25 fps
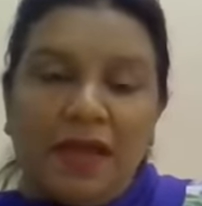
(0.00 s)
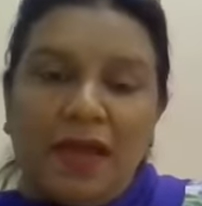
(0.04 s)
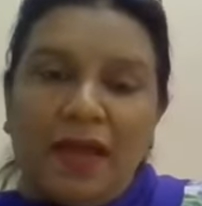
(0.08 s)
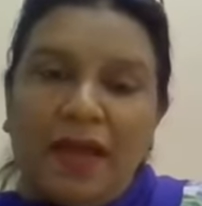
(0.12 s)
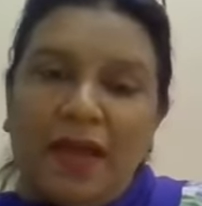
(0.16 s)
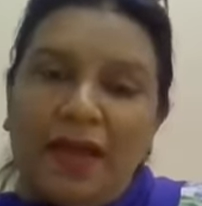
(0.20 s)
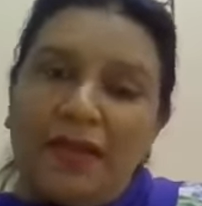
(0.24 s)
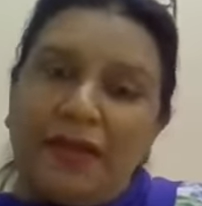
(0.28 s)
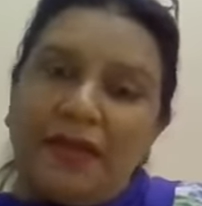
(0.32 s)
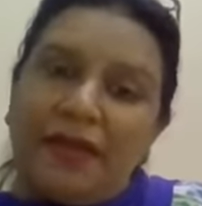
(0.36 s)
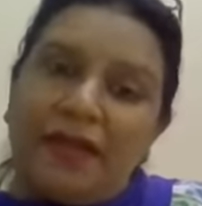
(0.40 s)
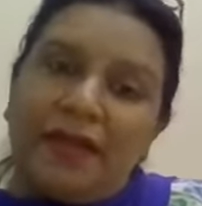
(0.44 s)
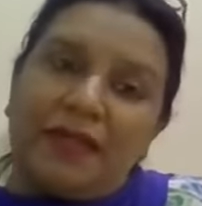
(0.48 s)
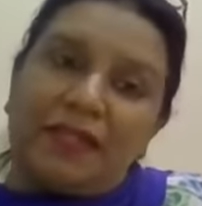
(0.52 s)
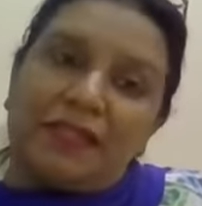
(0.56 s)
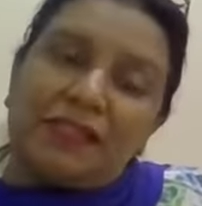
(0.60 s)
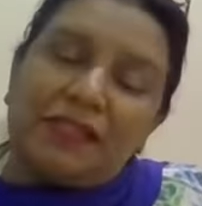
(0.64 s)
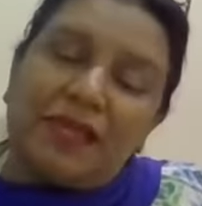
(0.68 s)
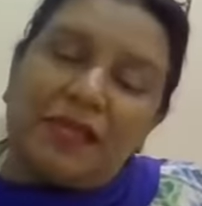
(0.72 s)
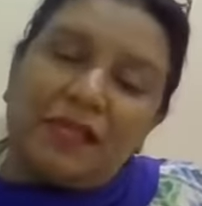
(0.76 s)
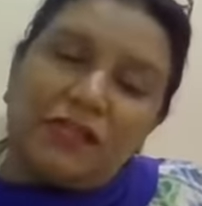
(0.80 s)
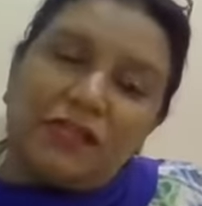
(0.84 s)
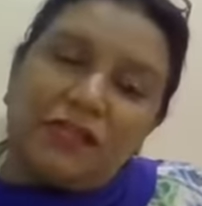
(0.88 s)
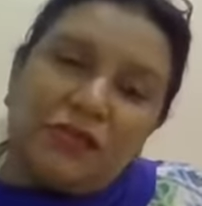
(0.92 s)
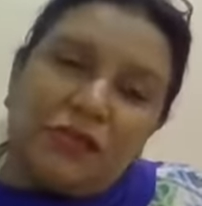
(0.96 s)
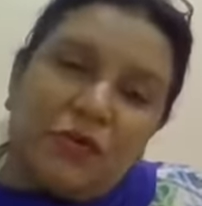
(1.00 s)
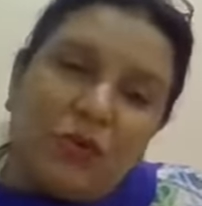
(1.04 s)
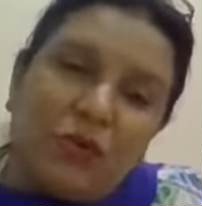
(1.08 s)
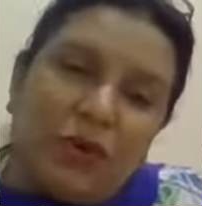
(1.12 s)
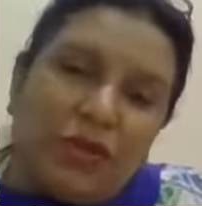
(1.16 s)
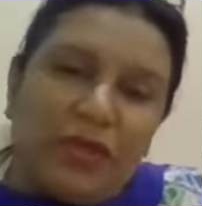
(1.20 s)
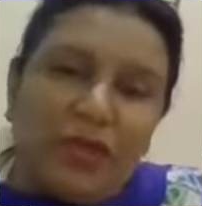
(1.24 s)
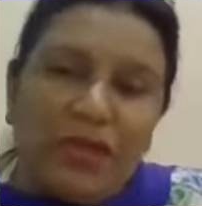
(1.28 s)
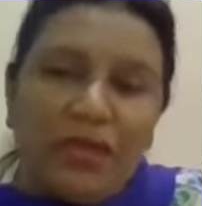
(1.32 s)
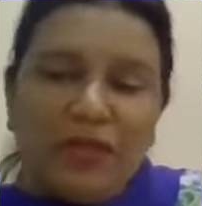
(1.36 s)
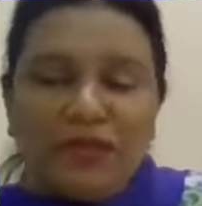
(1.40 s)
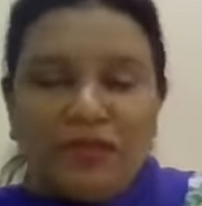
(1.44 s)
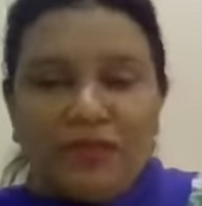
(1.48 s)
And yes, as we go
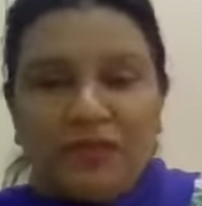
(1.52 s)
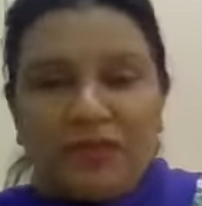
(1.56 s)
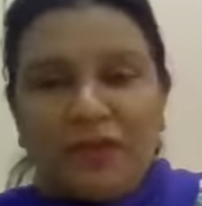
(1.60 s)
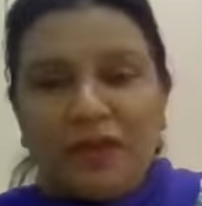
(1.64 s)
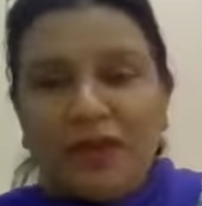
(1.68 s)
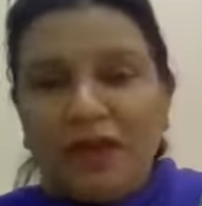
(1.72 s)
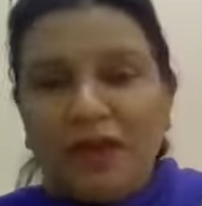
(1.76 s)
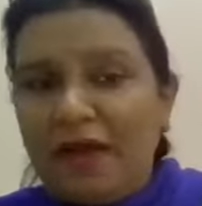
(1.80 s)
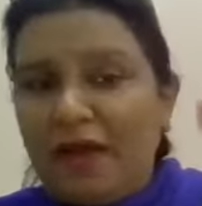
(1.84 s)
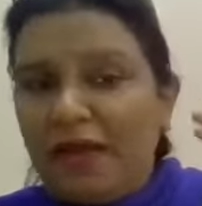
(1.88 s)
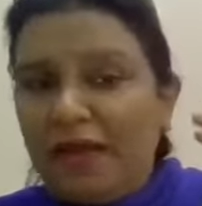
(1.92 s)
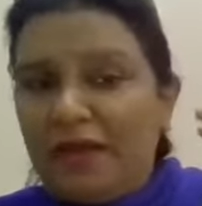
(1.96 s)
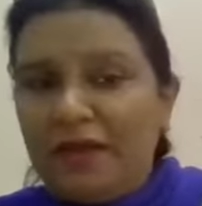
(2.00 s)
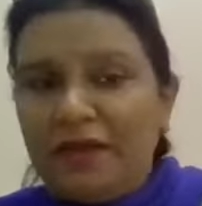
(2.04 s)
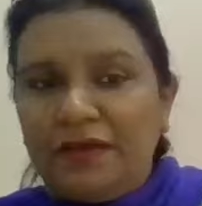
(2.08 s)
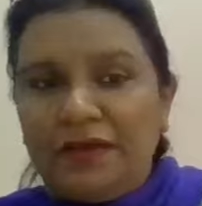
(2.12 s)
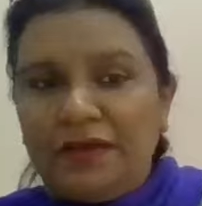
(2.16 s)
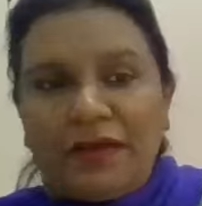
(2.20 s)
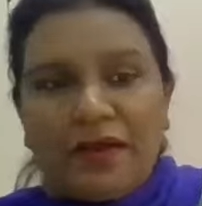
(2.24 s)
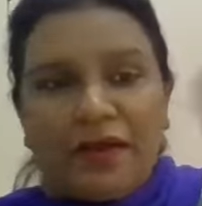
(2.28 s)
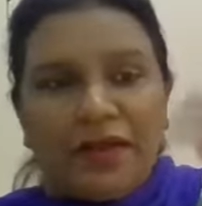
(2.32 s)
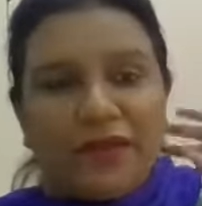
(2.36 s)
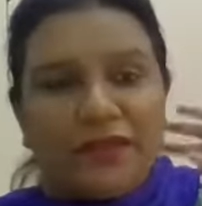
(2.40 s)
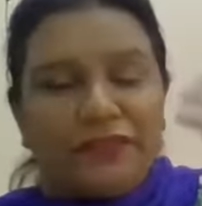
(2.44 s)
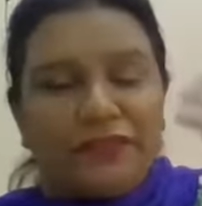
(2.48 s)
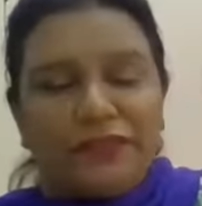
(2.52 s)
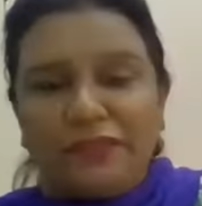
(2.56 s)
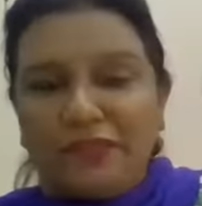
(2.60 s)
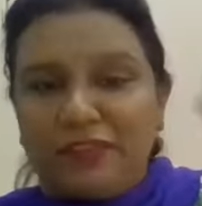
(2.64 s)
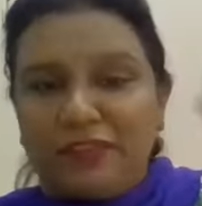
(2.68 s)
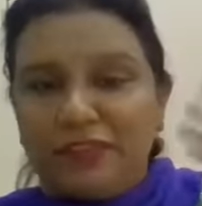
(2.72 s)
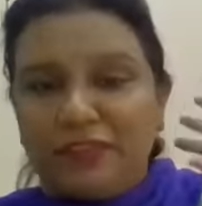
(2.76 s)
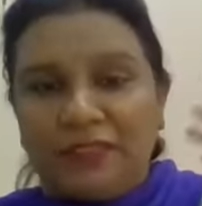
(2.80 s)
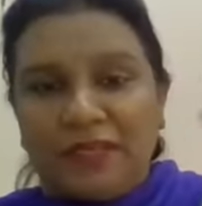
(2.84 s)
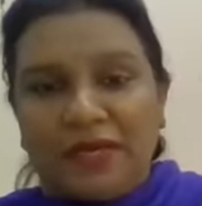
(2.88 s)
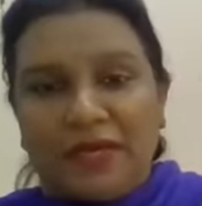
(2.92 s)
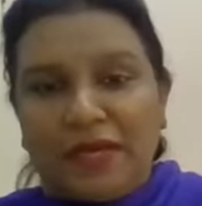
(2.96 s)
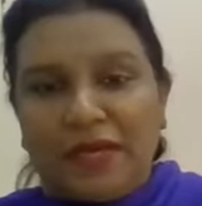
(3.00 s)
even higher and higher,
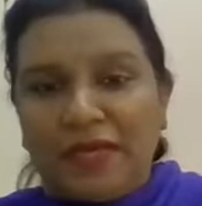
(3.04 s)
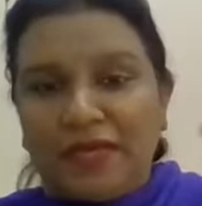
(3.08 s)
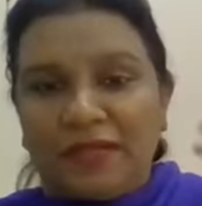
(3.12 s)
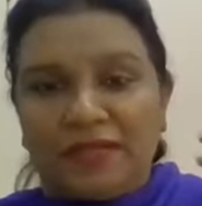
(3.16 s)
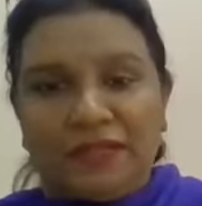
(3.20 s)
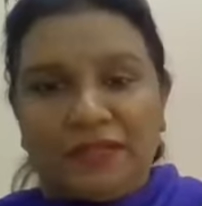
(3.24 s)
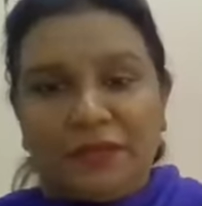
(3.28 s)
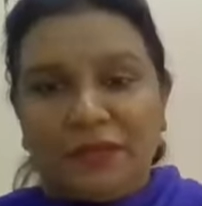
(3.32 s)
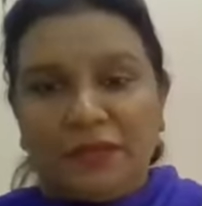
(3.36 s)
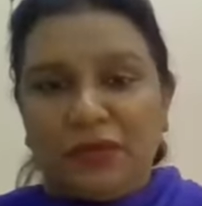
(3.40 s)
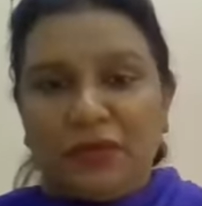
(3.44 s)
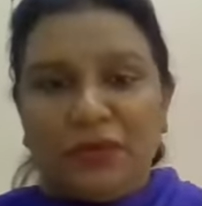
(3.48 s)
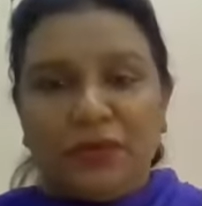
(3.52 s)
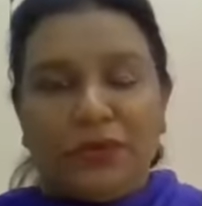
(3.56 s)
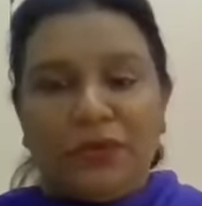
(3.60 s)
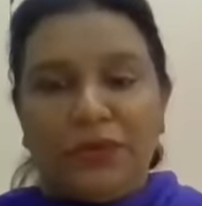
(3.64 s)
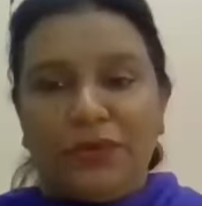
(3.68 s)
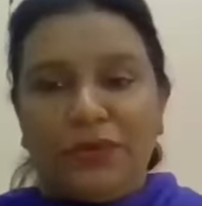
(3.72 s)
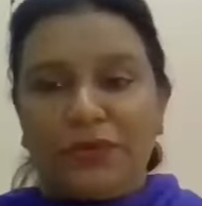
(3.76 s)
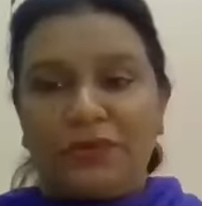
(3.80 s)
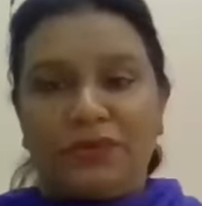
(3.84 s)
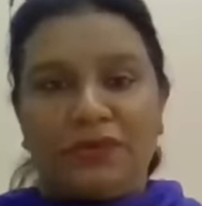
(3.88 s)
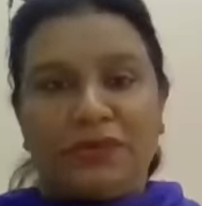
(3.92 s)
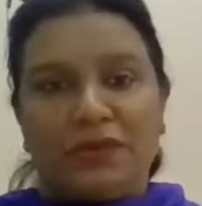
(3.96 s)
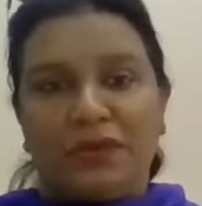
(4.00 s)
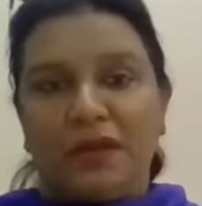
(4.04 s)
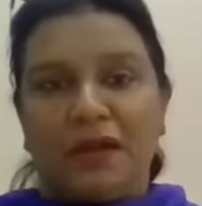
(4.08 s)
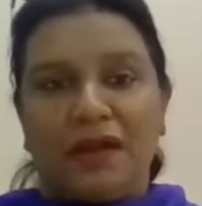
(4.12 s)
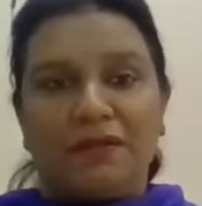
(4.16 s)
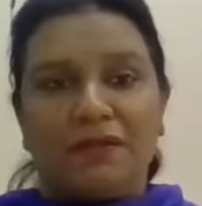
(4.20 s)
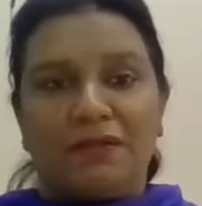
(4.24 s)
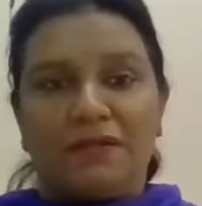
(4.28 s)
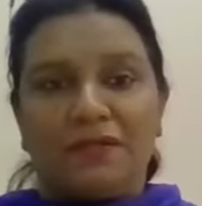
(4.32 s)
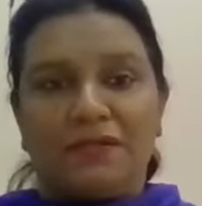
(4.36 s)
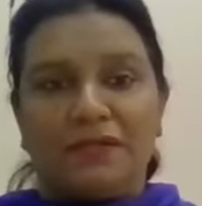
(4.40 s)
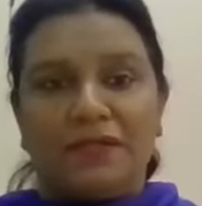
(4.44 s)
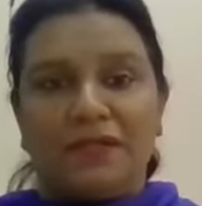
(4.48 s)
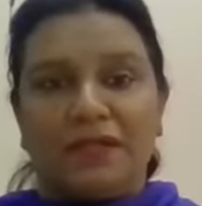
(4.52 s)
further higher, then we go into the
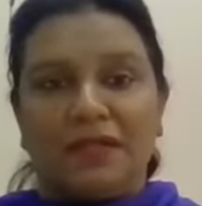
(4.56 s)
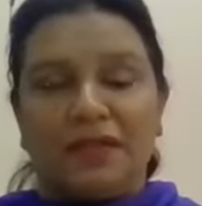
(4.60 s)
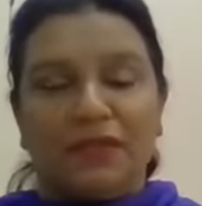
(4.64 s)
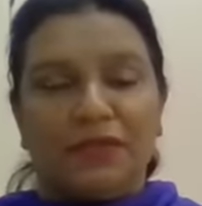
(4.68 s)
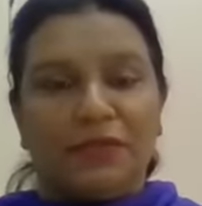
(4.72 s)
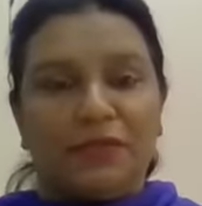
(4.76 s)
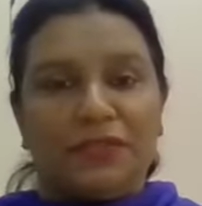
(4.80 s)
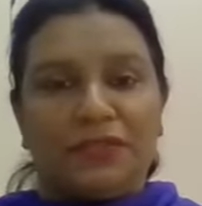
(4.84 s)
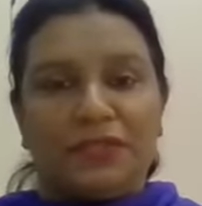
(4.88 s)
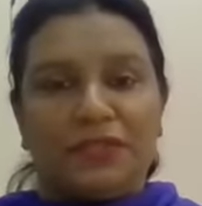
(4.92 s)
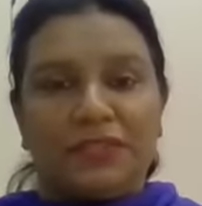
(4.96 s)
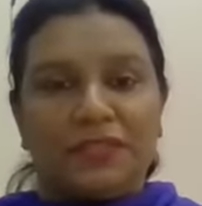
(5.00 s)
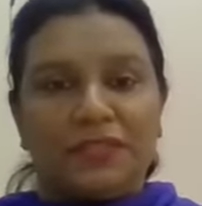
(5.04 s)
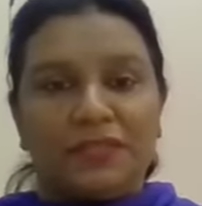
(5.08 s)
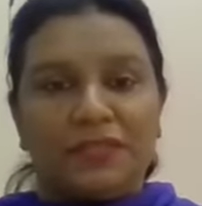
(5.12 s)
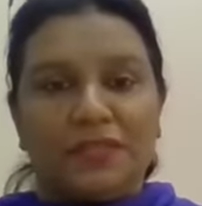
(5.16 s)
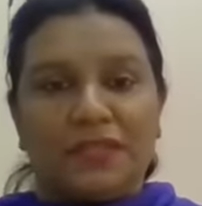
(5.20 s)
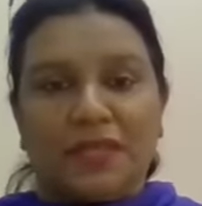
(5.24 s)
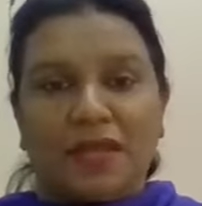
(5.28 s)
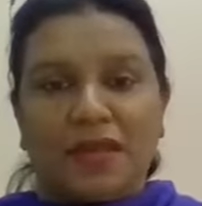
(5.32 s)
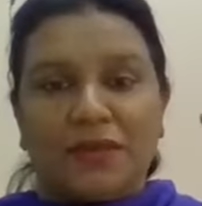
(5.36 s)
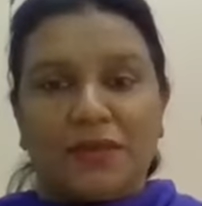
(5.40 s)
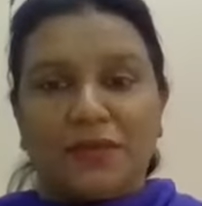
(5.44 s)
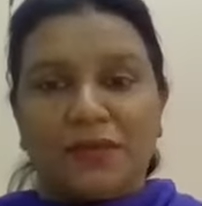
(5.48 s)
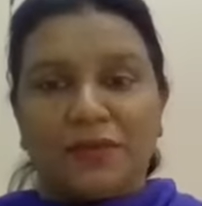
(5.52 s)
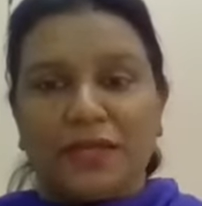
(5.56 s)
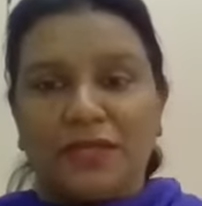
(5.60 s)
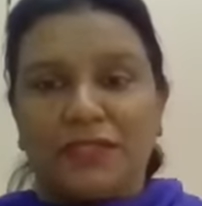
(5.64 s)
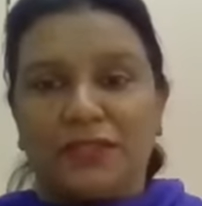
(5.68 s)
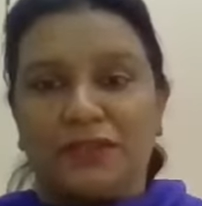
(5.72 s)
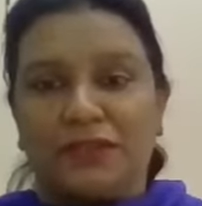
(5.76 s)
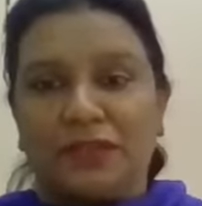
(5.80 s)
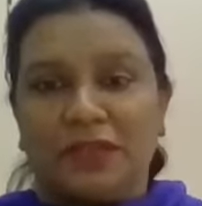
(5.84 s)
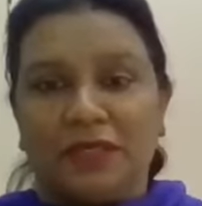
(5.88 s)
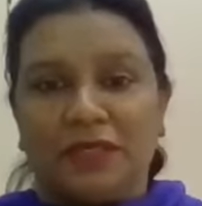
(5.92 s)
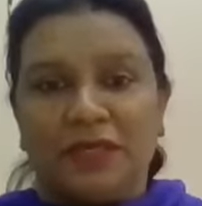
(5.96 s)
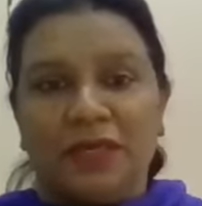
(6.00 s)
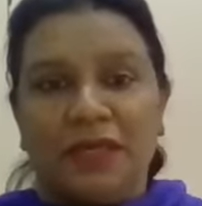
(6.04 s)
clouds, and then we just cannot
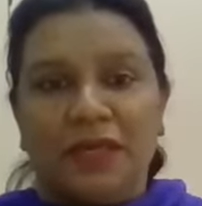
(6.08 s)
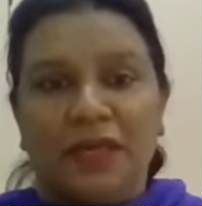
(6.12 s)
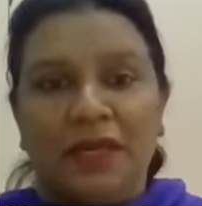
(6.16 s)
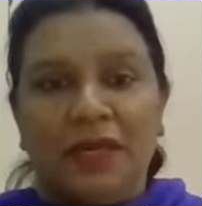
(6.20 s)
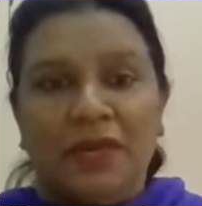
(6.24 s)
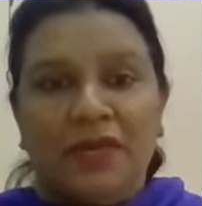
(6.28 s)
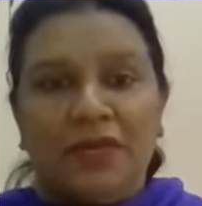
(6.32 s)
actually